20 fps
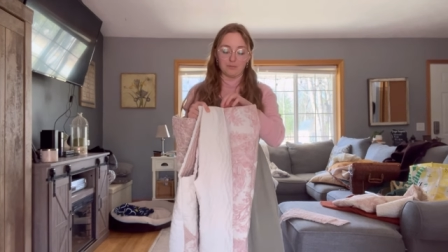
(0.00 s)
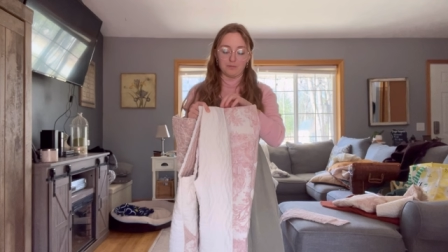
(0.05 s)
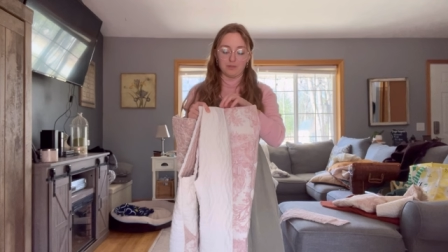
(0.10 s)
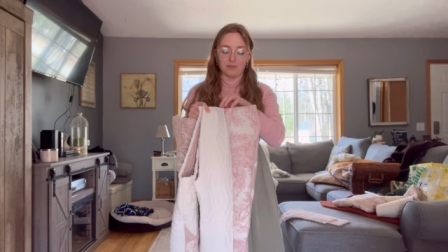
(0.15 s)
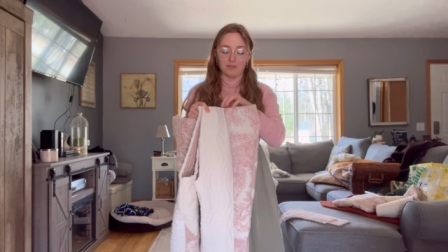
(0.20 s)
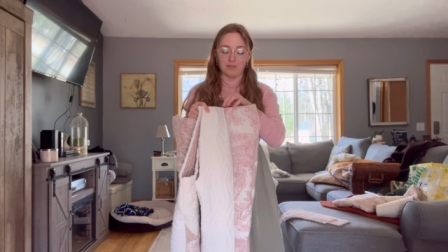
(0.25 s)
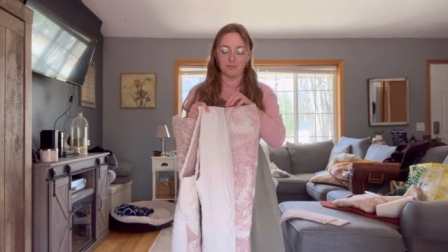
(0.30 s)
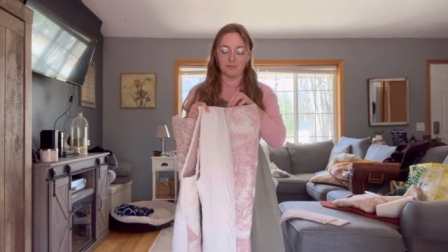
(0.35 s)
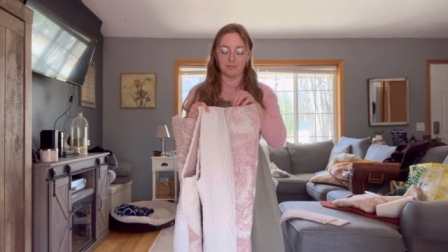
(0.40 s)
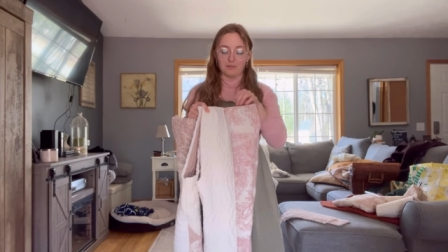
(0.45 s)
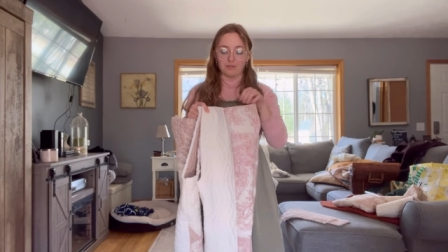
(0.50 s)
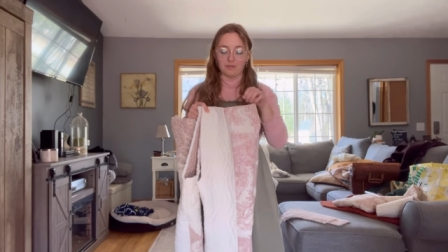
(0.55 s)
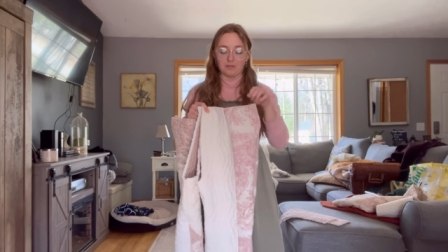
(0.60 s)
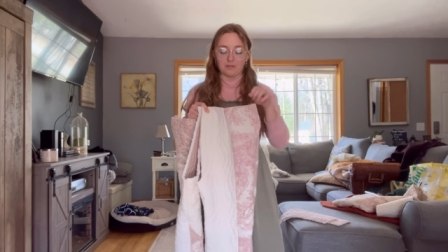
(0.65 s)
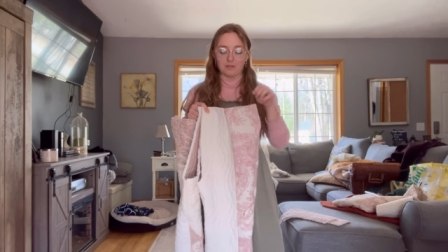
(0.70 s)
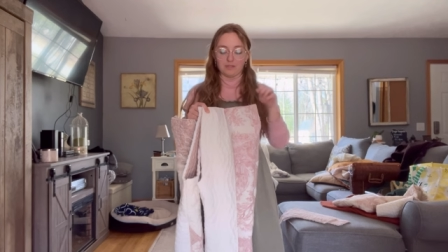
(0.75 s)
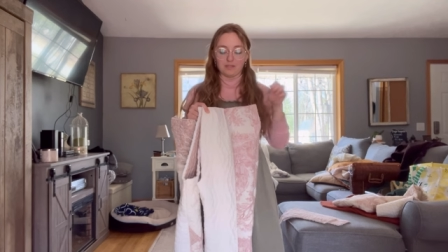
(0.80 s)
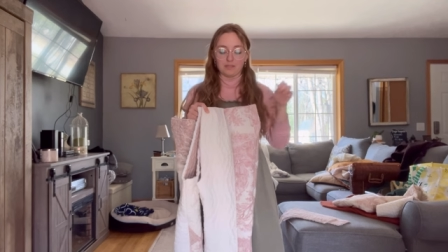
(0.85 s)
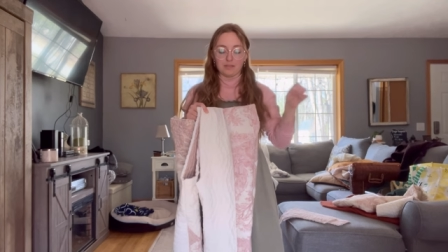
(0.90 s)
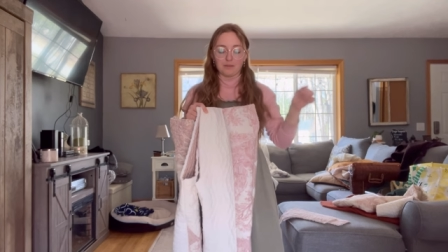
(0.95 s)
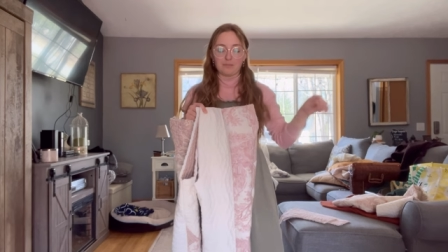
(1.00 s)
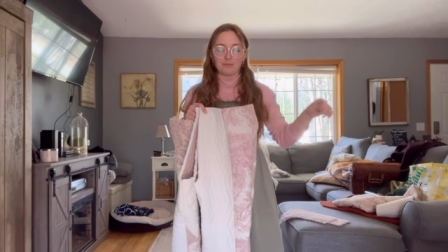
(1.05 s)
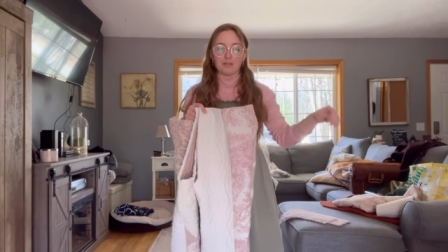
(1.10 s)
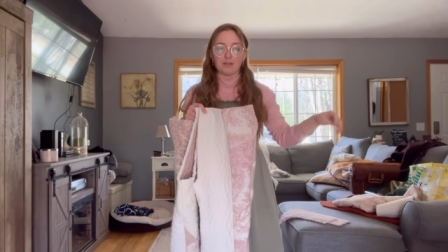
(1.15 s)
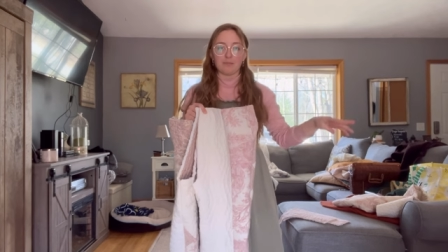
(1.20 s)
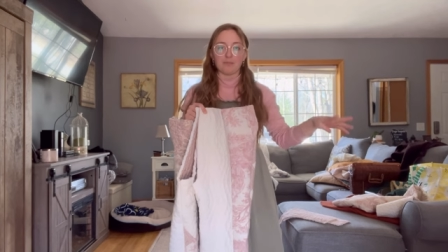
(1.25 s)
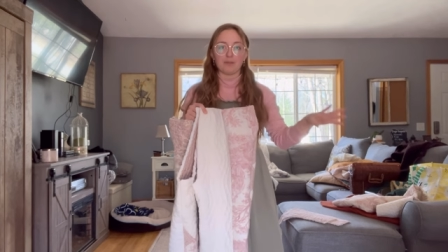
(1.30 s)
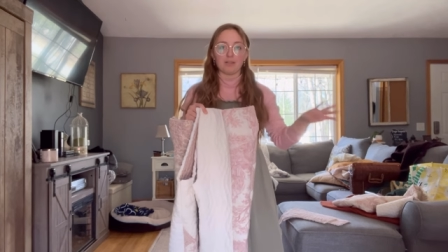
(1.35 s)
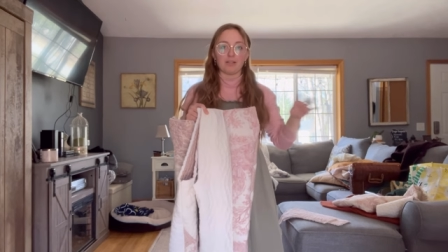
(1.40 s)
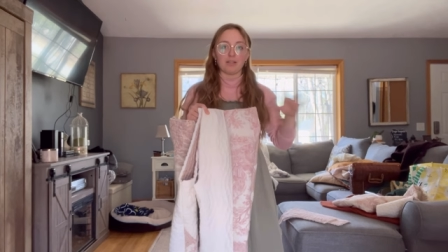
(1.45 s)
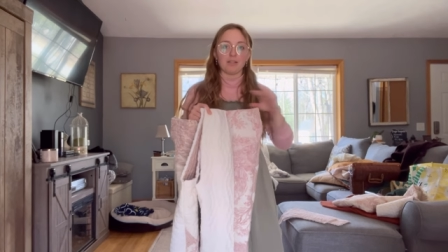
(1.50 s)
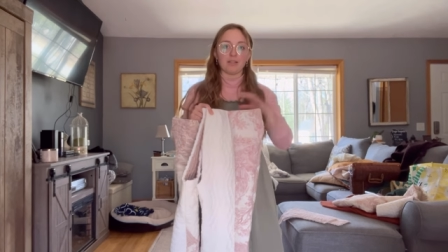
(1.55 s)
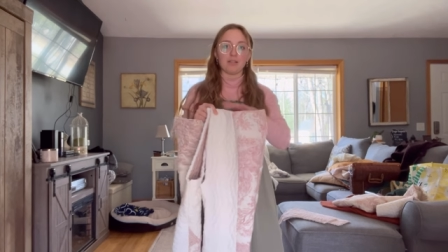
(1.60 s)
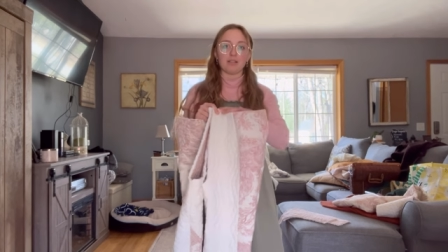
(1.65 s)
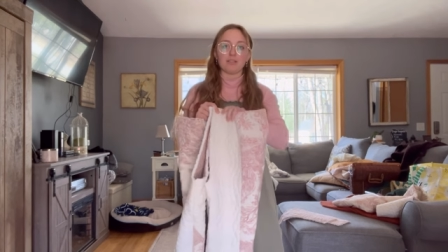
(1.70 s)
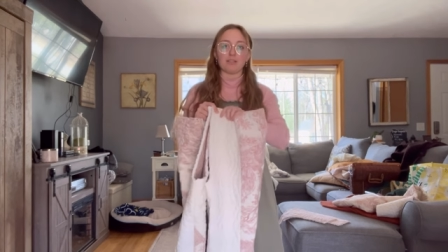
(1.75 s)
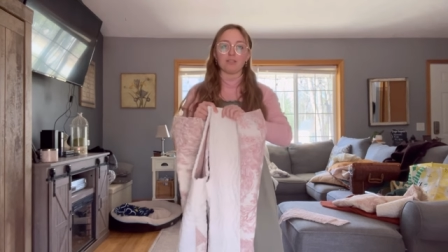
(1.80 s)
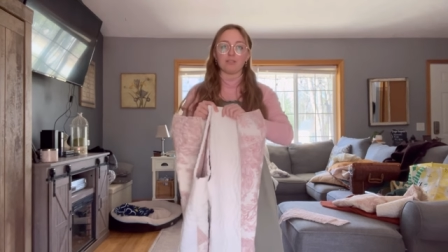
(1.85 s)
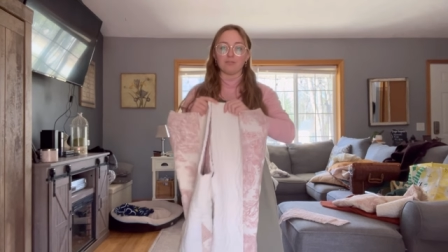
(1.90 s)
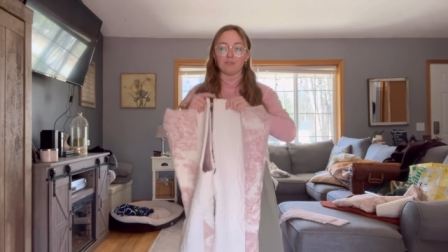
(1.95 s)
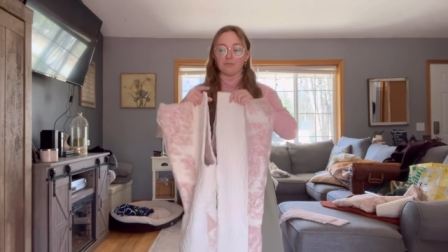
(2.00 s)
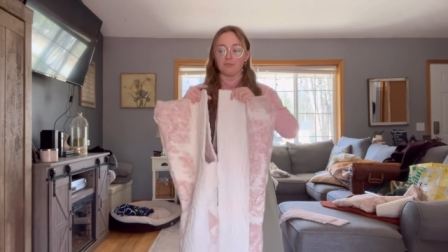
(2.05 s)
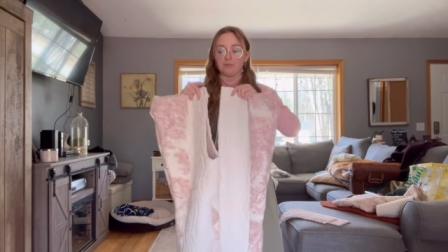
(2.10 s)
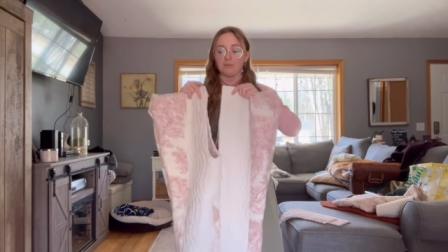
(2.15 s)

it kept, the threads kept snapping and I had to